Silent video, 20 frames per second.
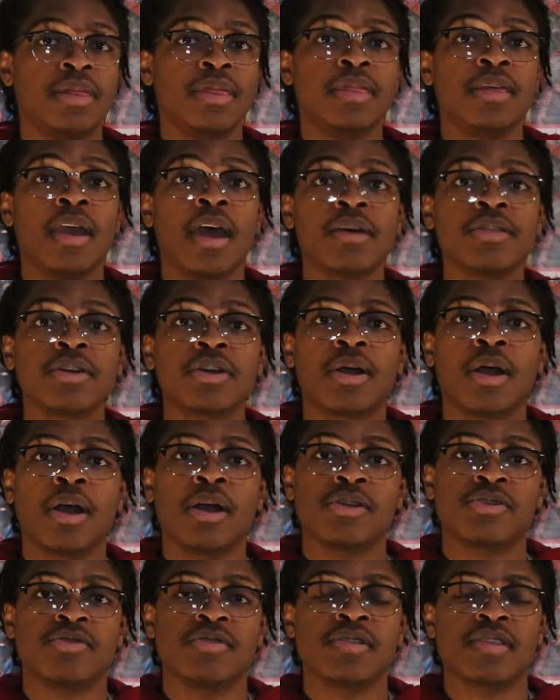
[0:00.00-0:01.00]
The other
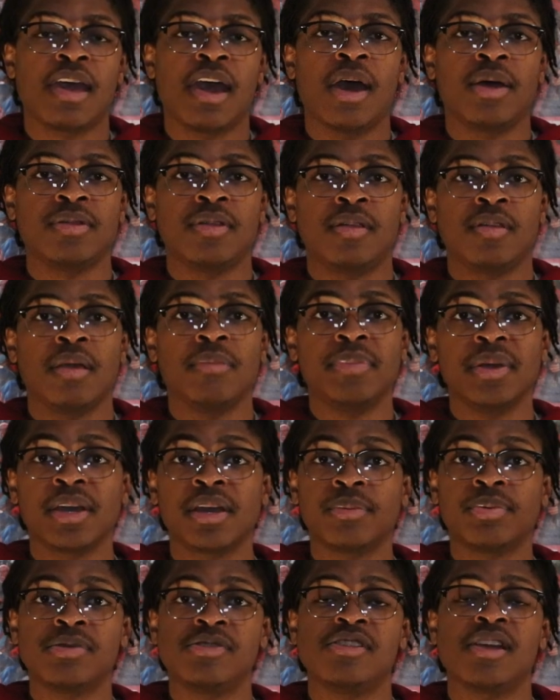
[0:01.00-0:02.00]
cartridge houses a
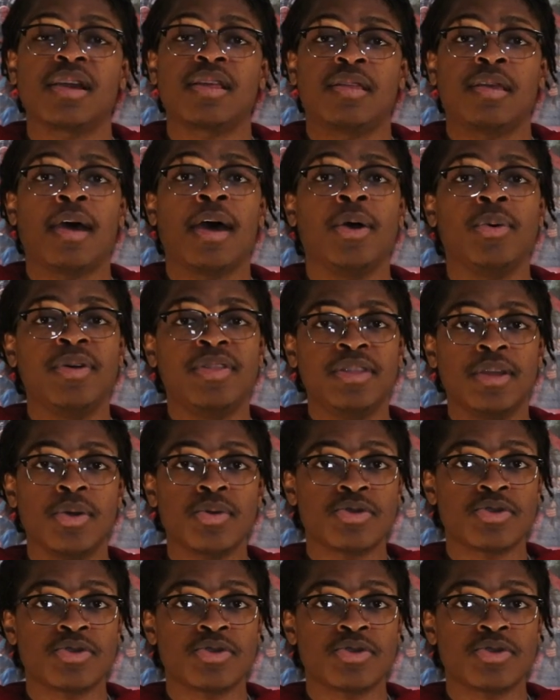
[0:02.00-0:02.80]
bigger projectile with no